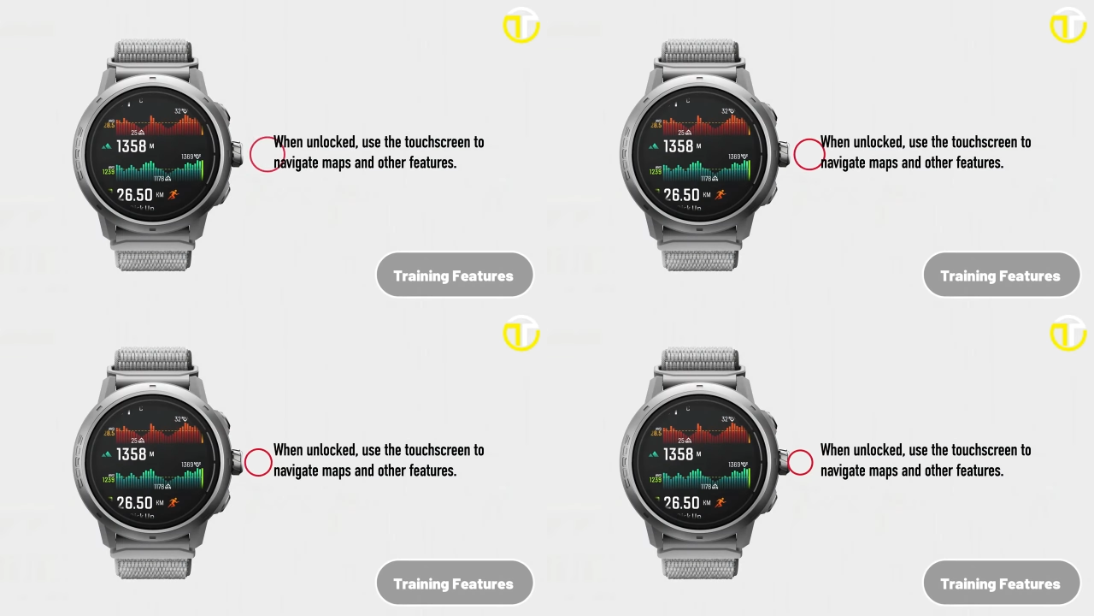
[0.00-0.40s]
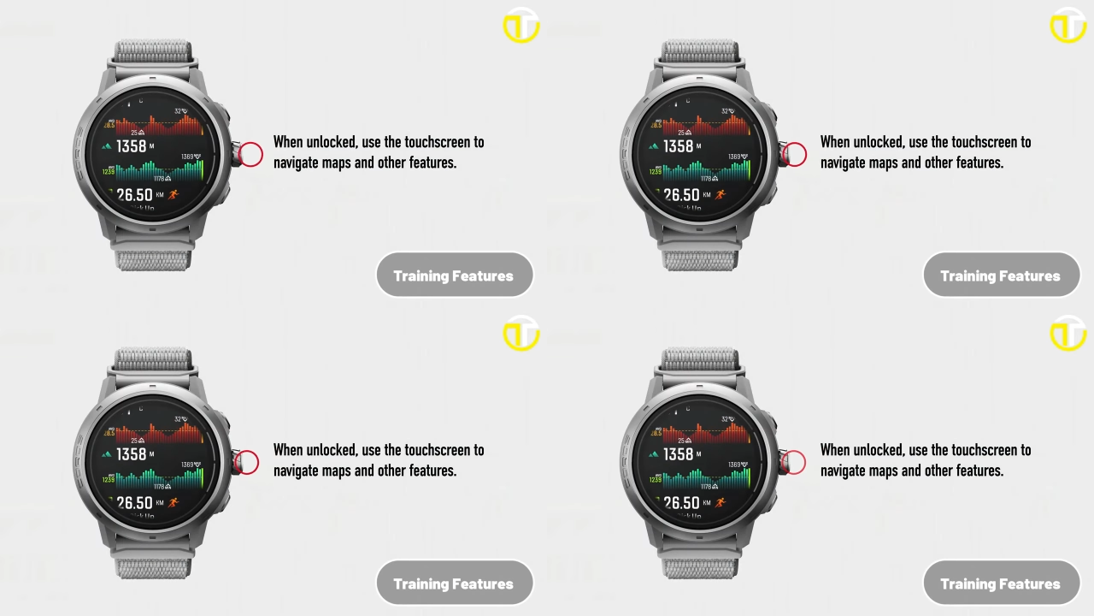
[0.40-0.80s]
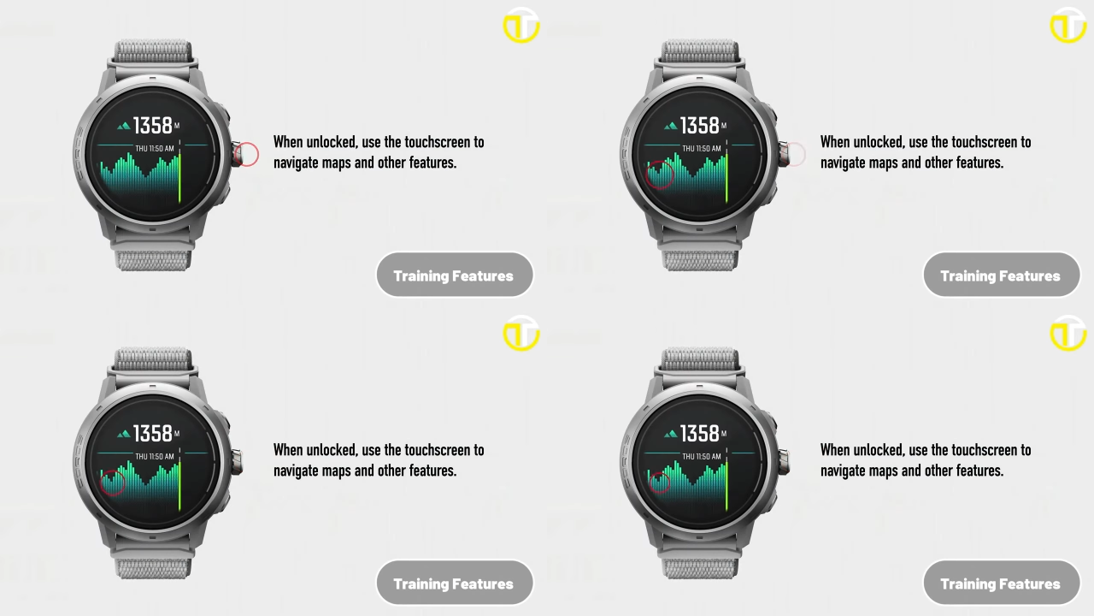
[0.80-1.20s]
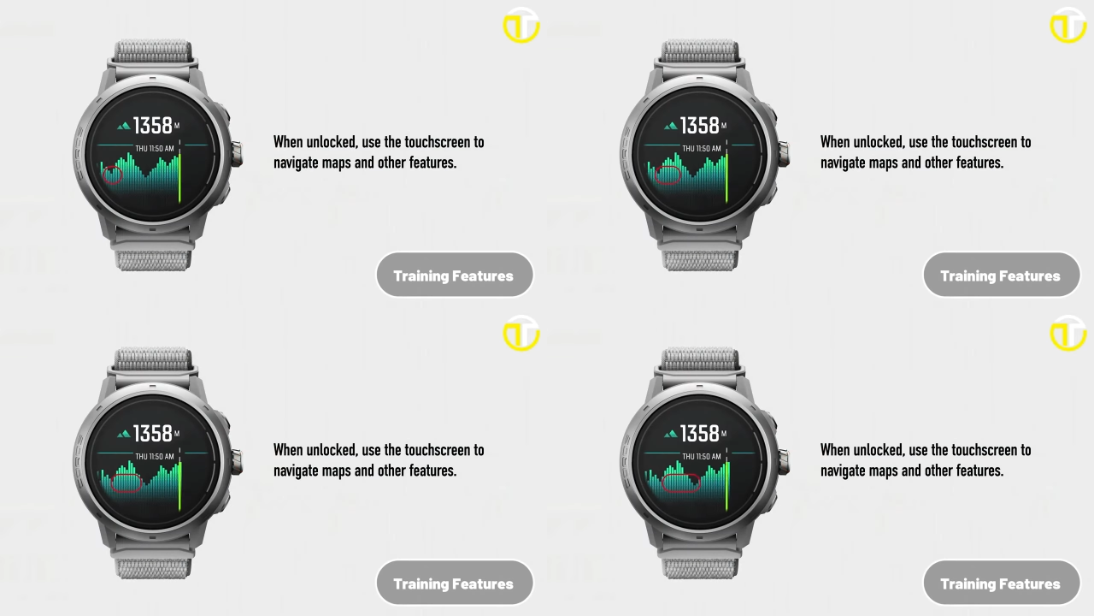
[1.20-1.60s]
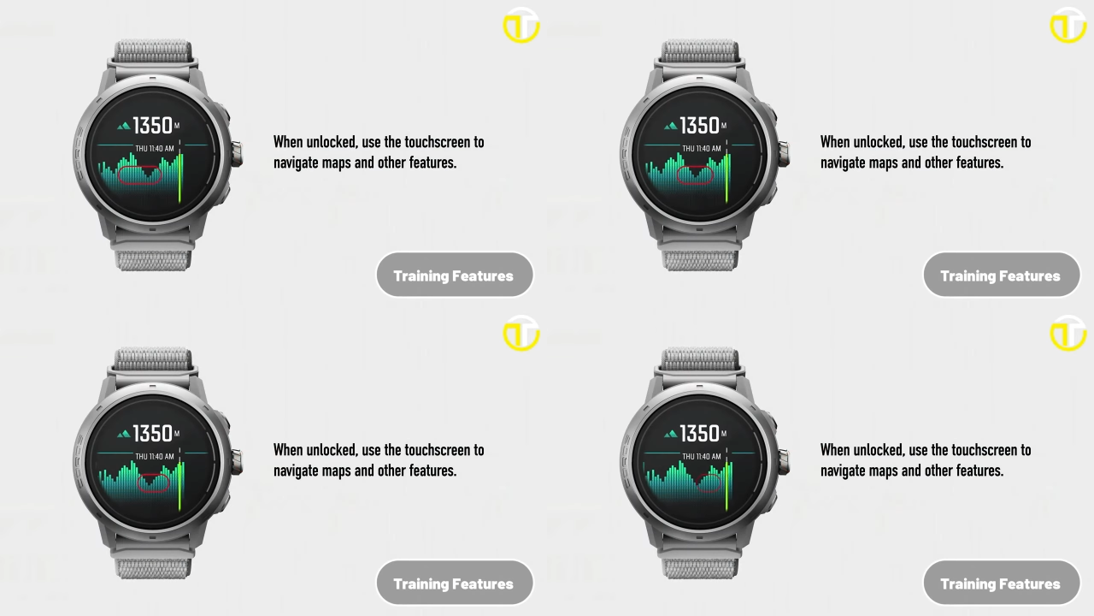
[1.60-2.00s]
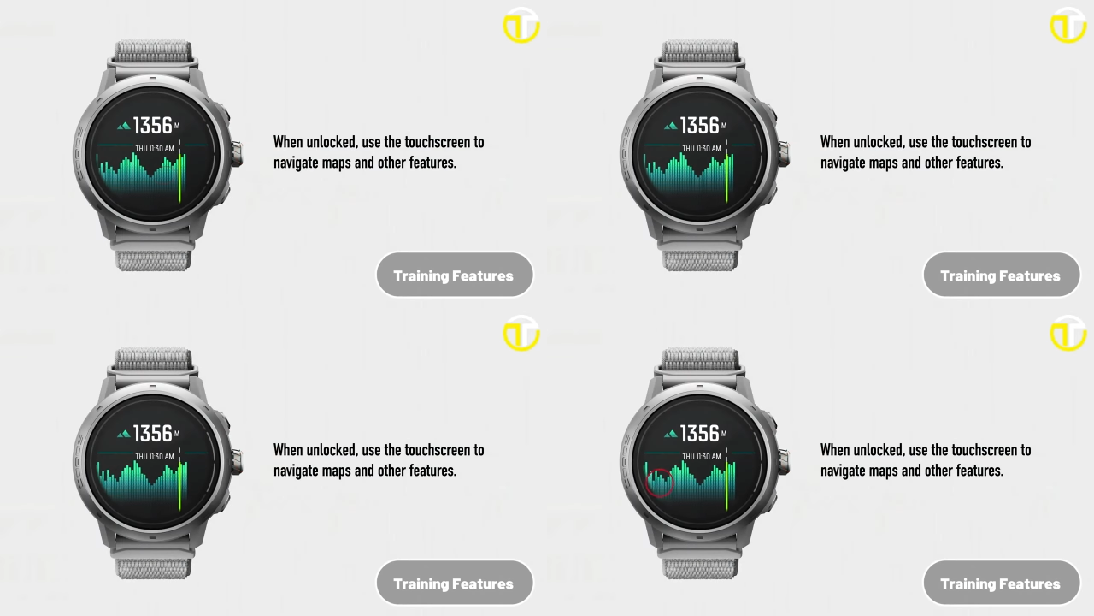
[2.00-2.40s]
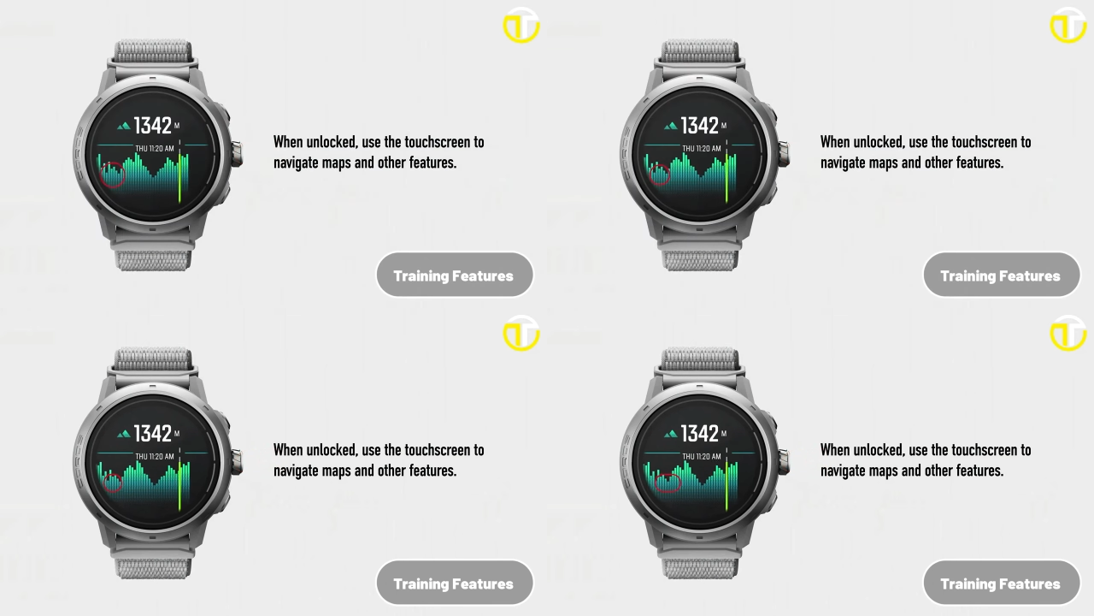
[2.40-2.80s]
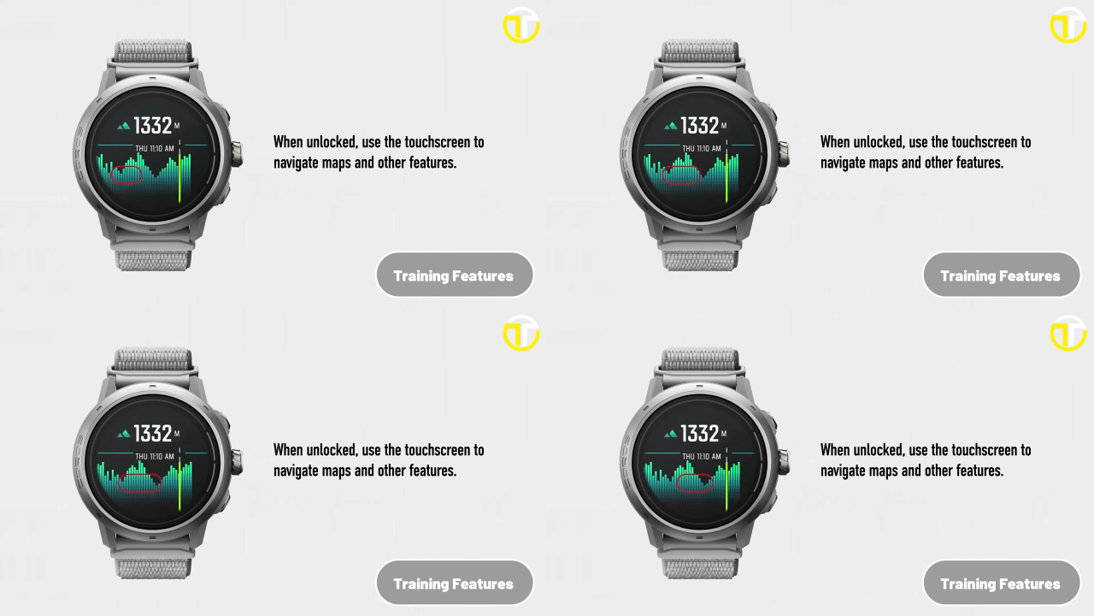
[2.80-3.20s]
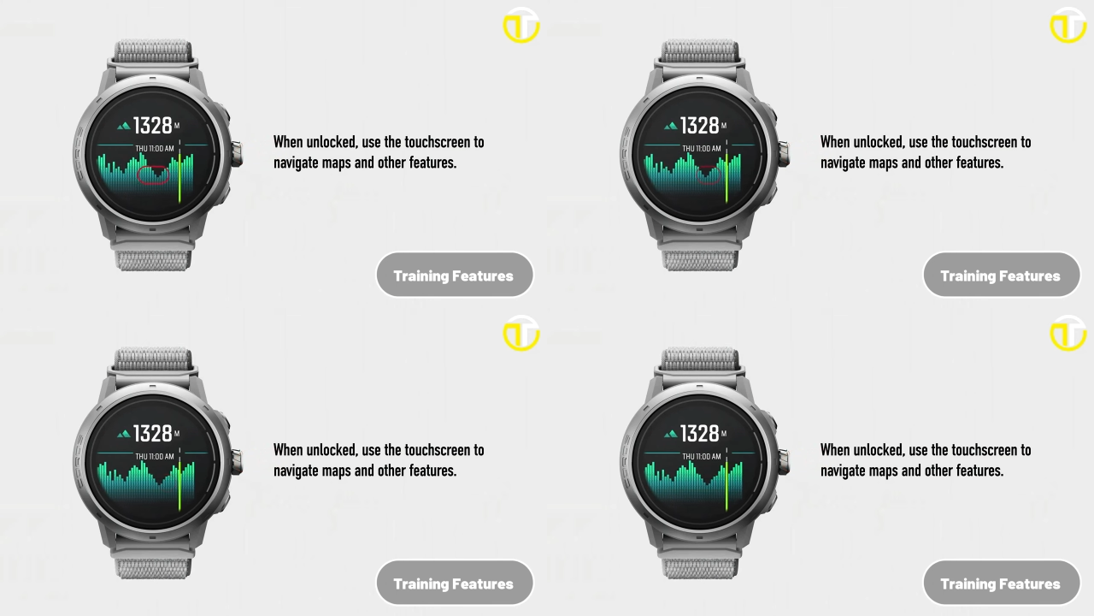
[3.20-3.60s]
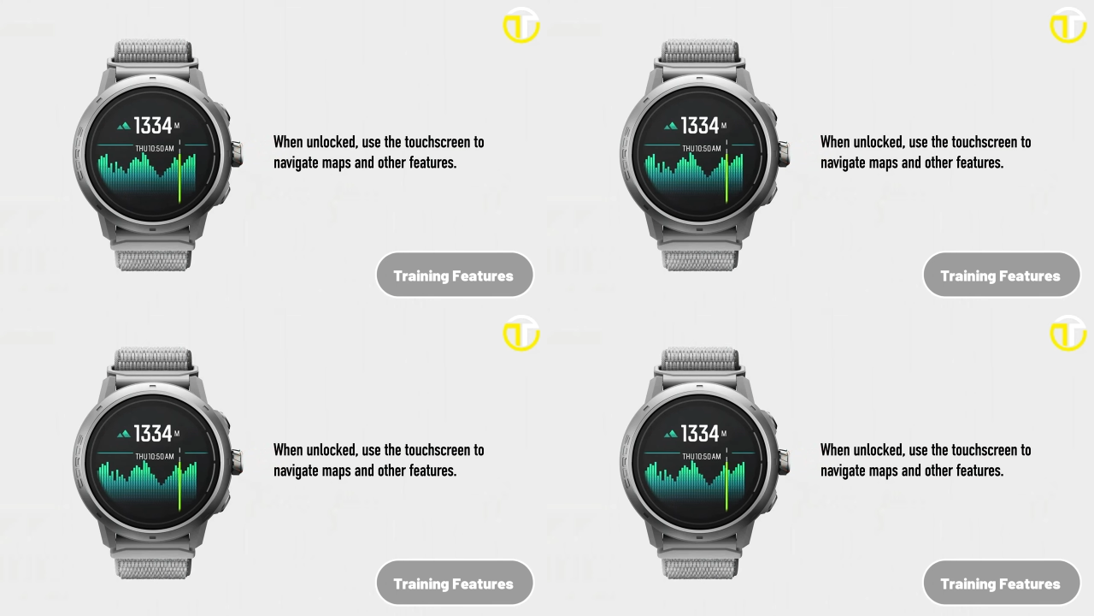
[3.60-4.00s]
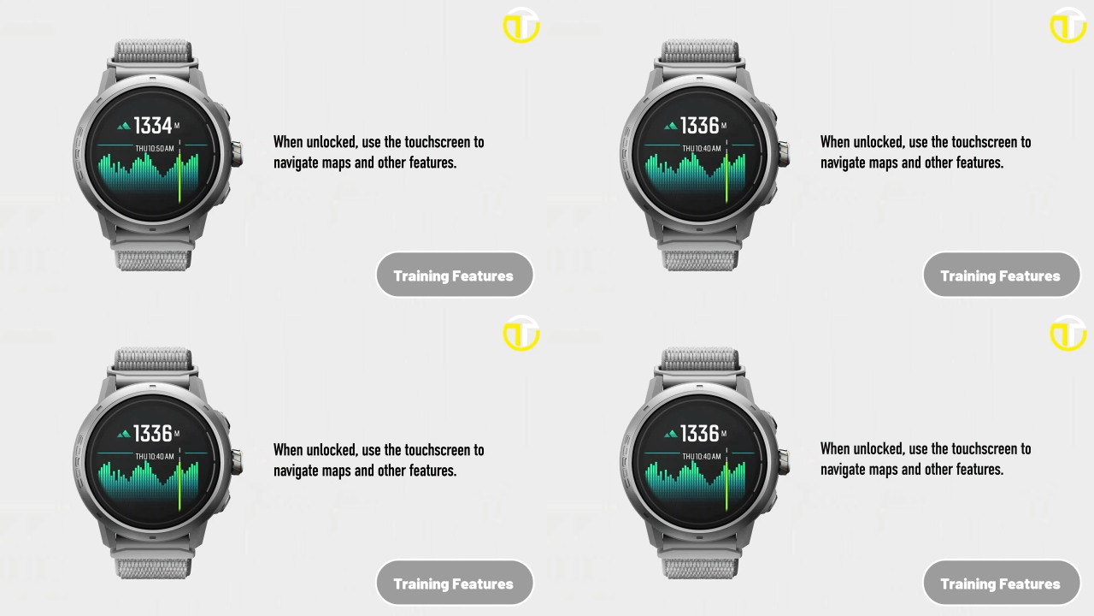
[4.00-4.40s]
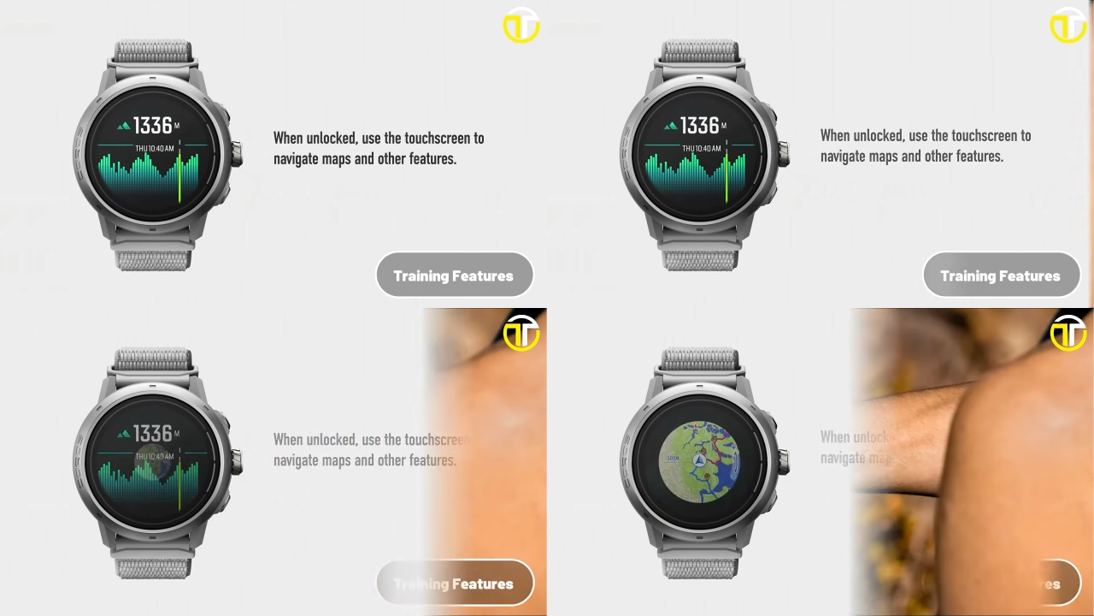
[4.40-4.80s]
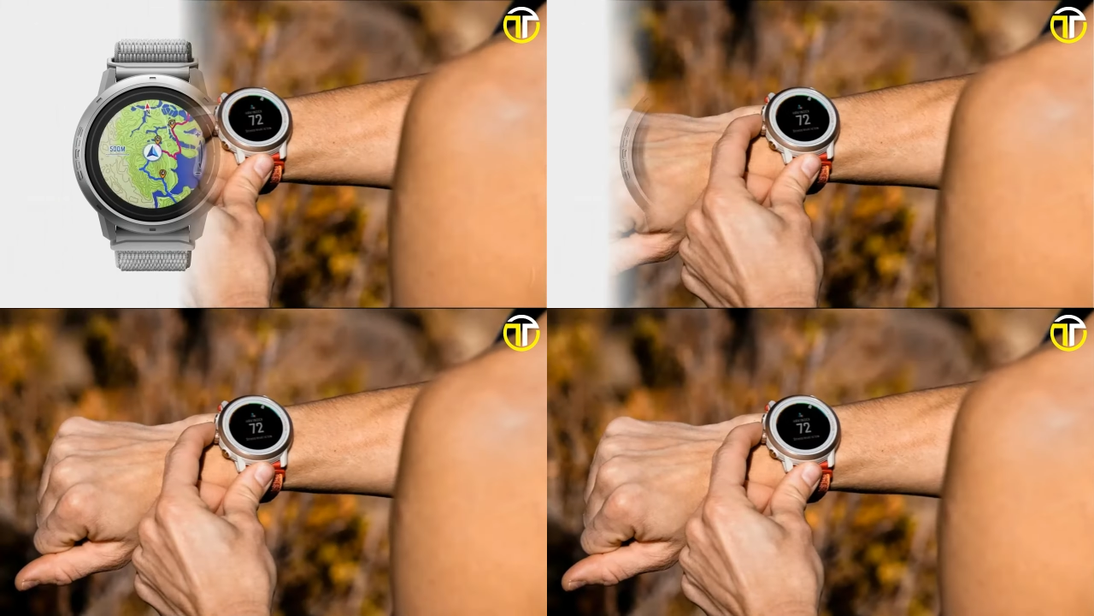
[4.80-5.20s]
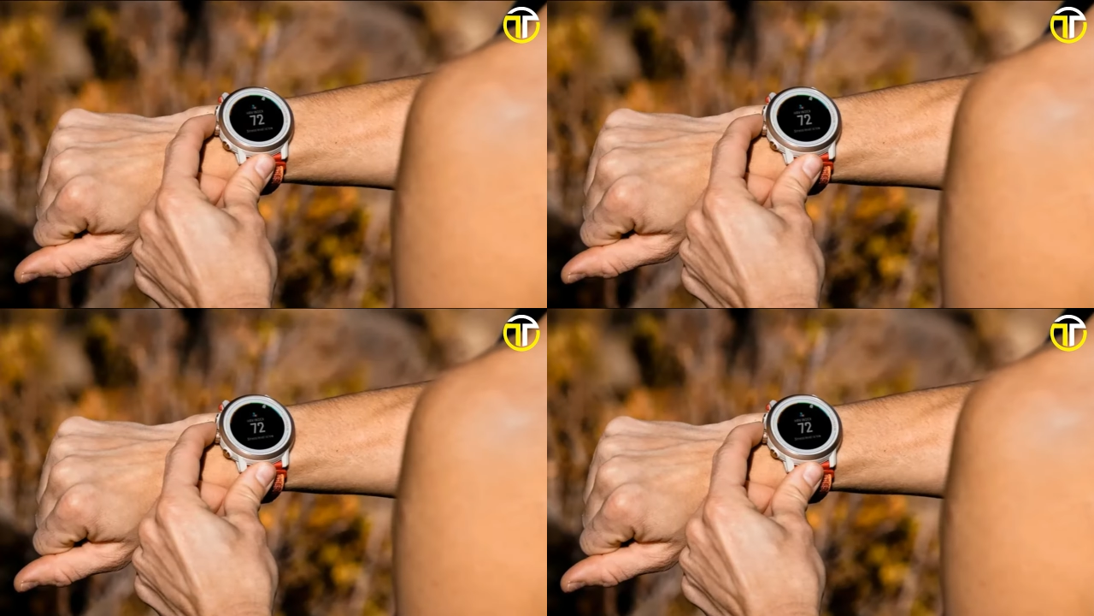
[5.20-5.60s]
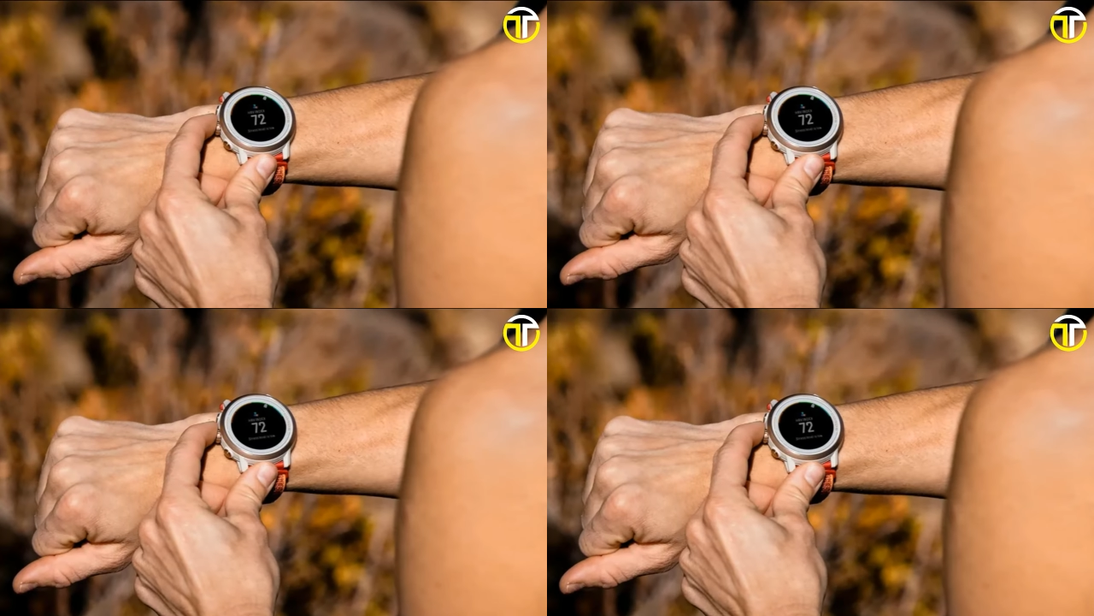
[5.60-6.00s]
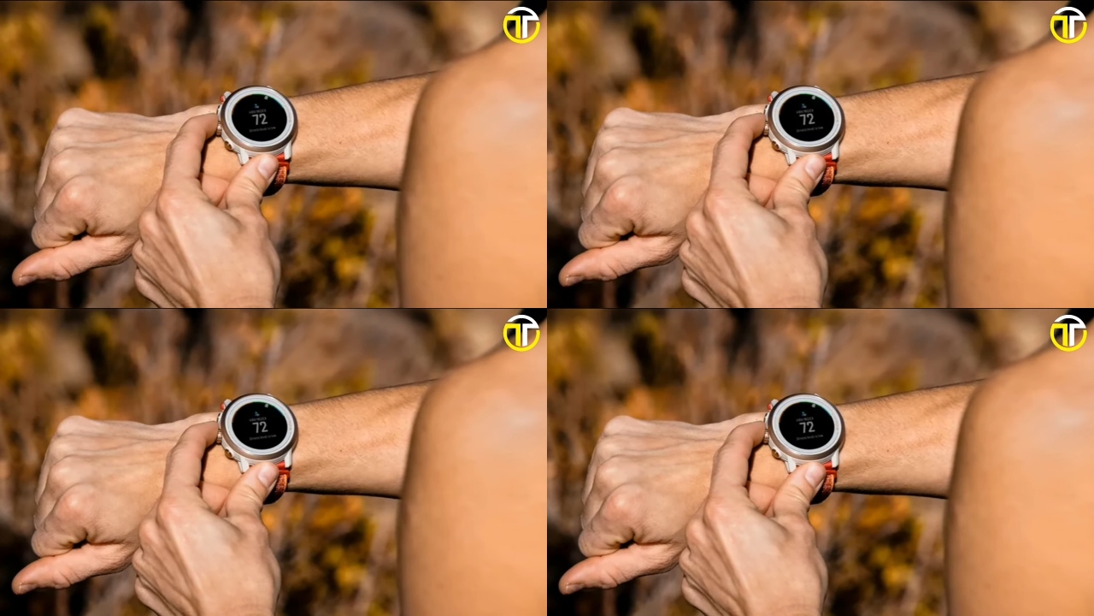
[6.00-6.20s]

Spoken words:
No face is visible, so there are no lips to read.